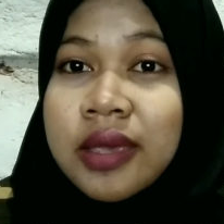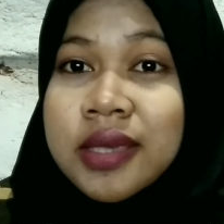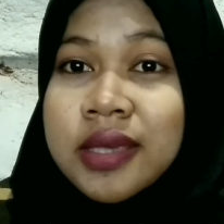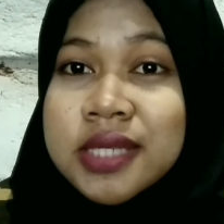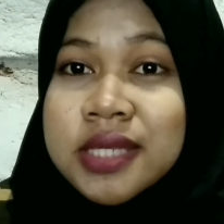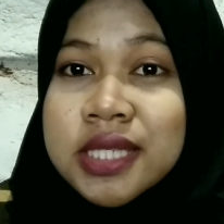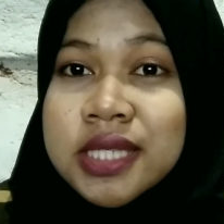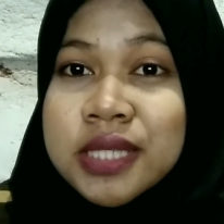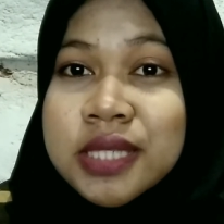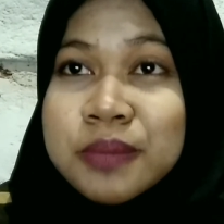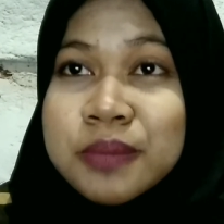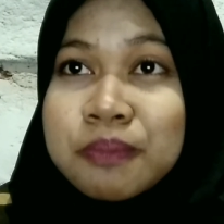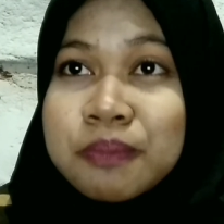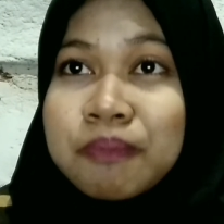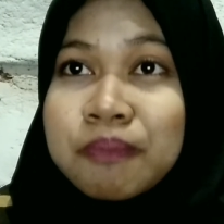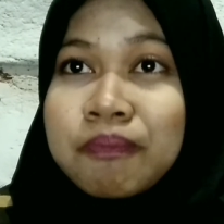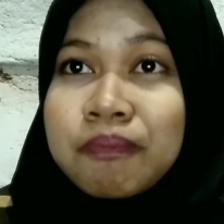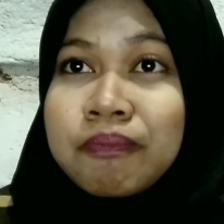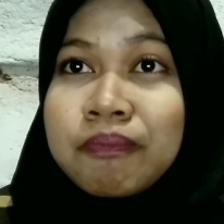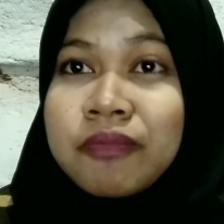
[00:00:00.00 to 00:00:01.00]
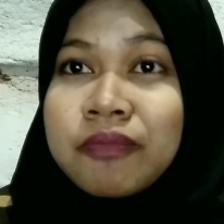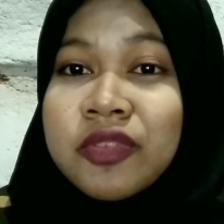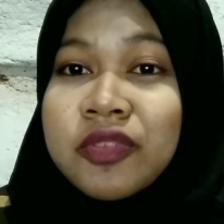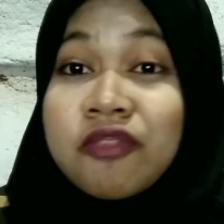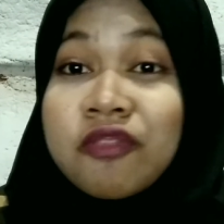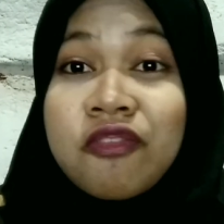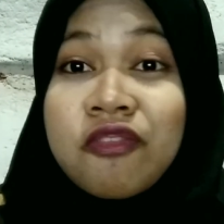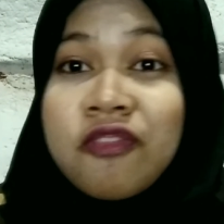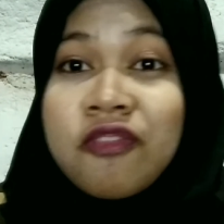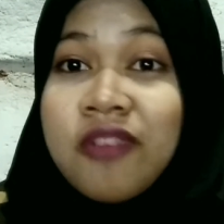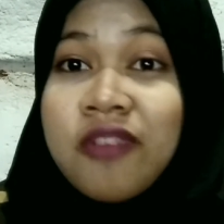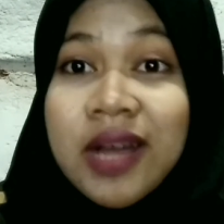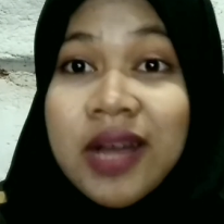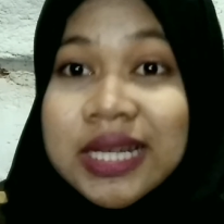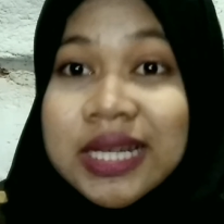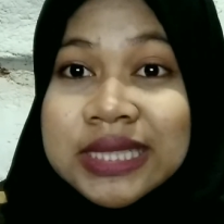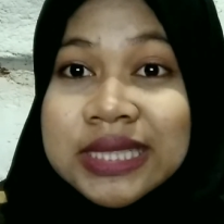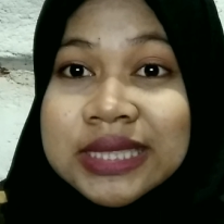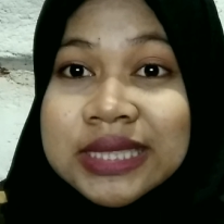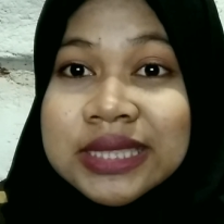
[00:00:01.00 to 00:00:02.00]
is
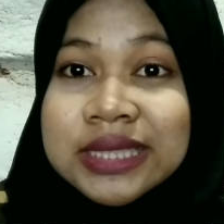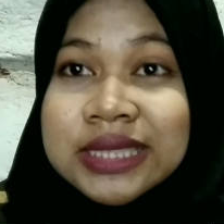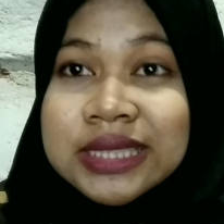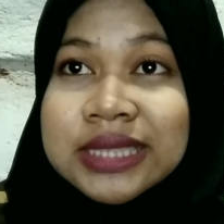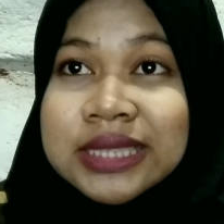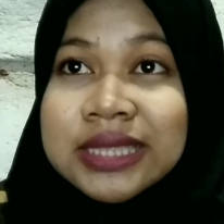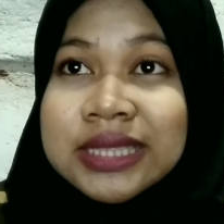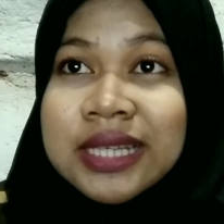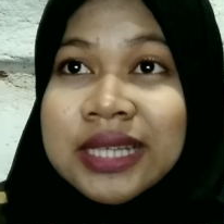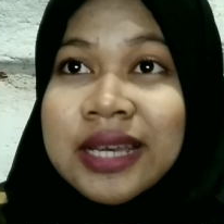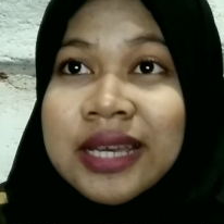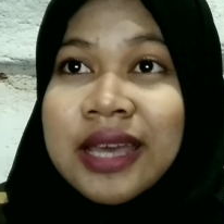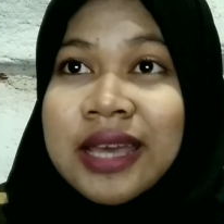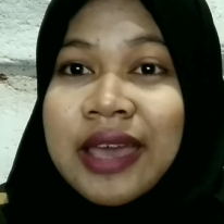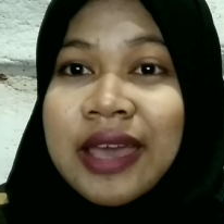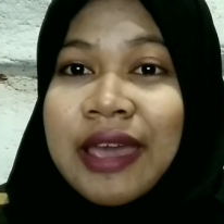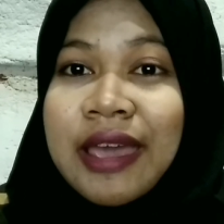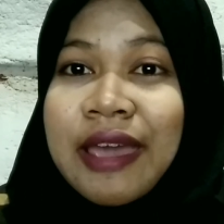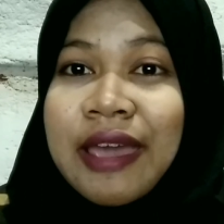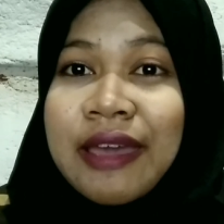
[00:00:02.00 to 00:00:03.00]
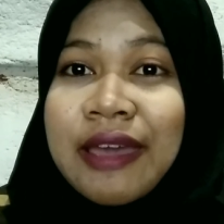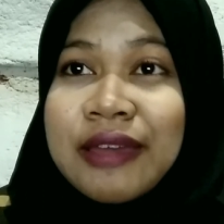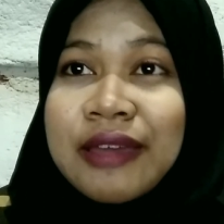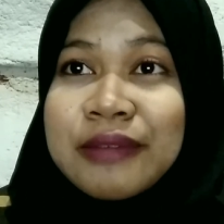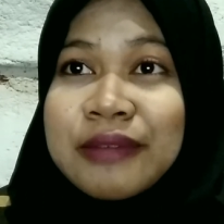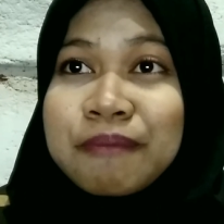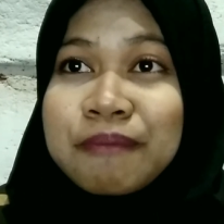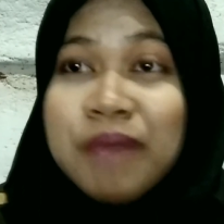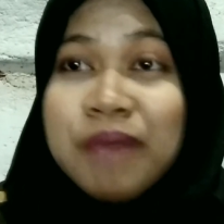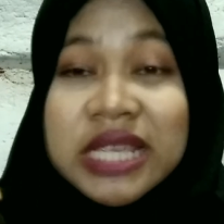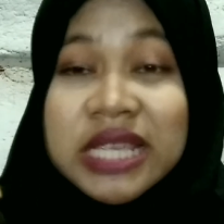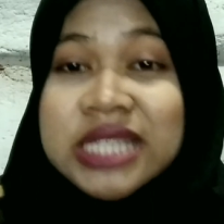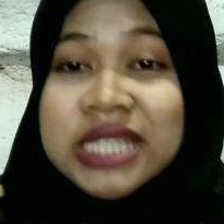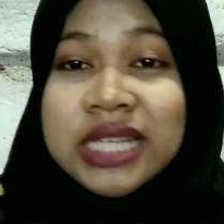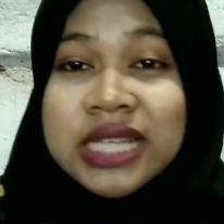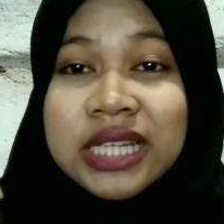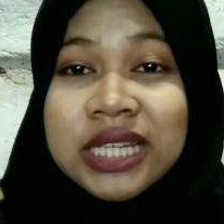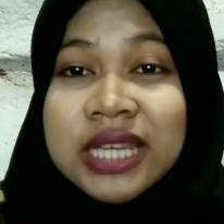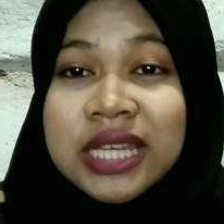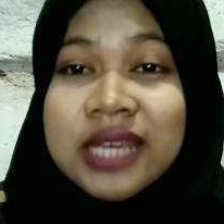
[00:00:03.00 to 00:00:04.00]
fun and
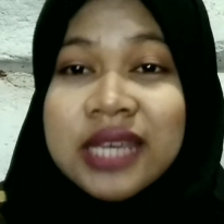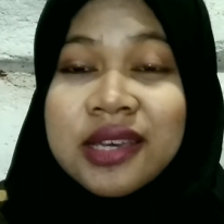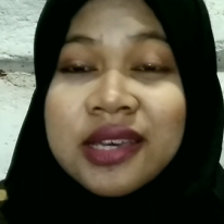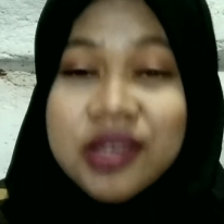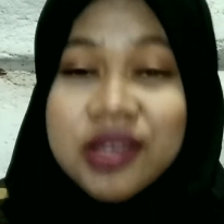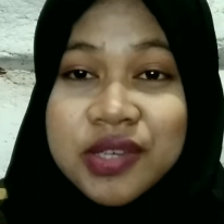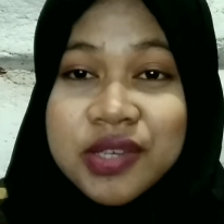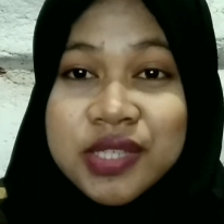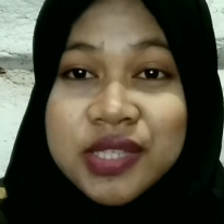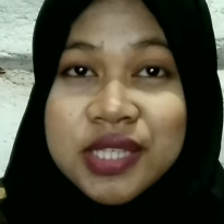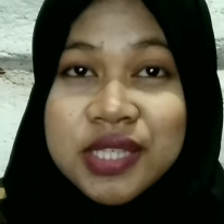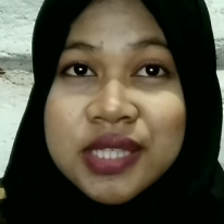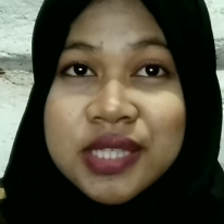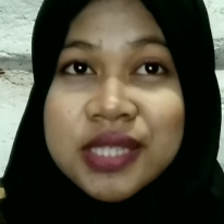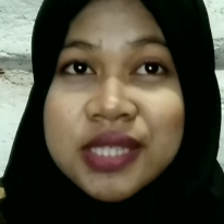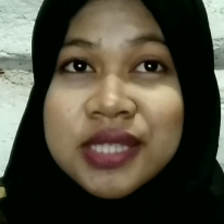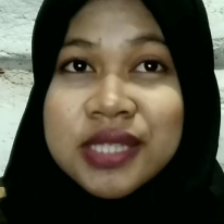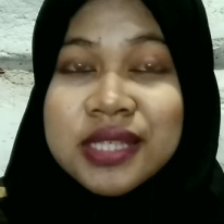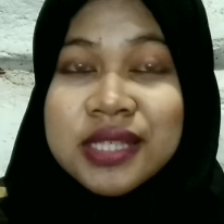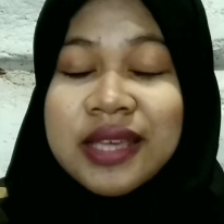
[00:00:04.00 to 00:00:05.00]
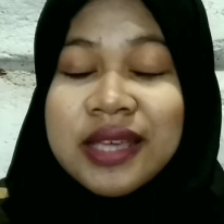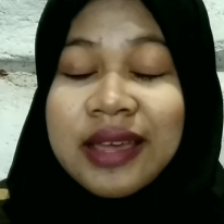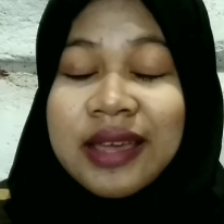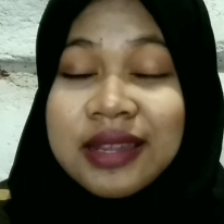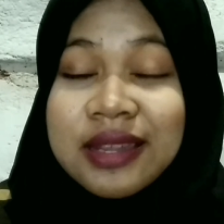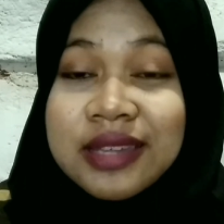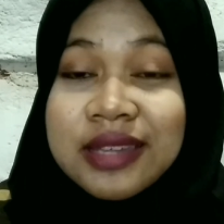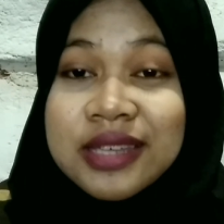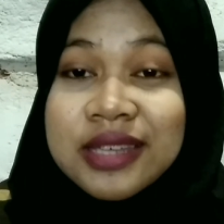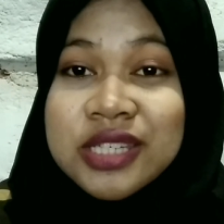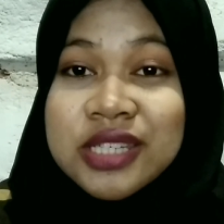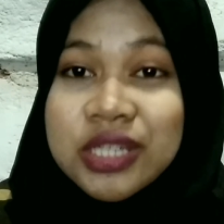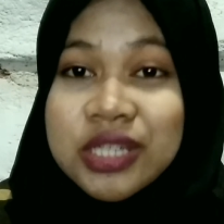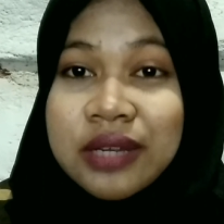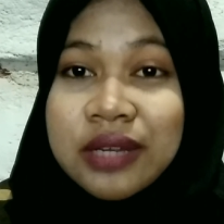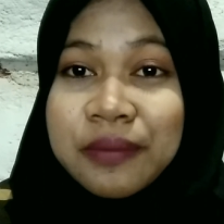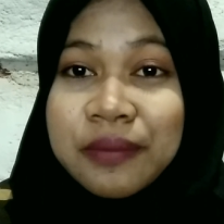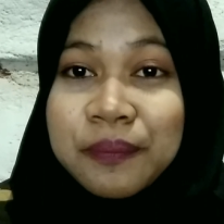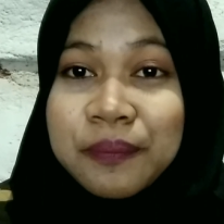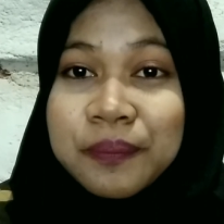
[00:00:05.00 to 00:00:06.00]
basically cause
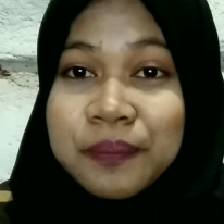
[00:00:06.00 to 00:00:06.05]
addiction.